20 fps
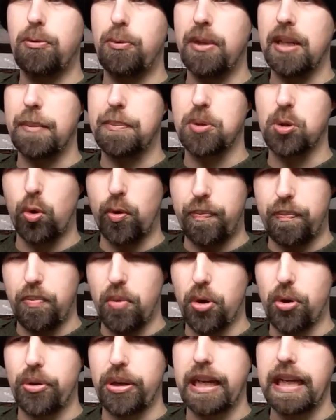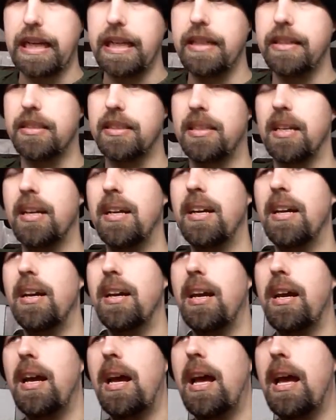absorb more heat.
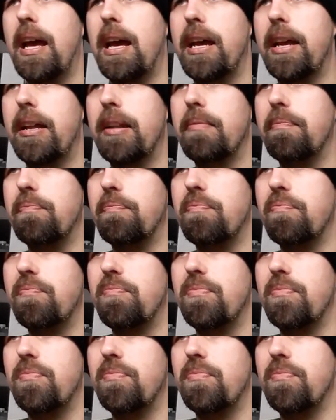And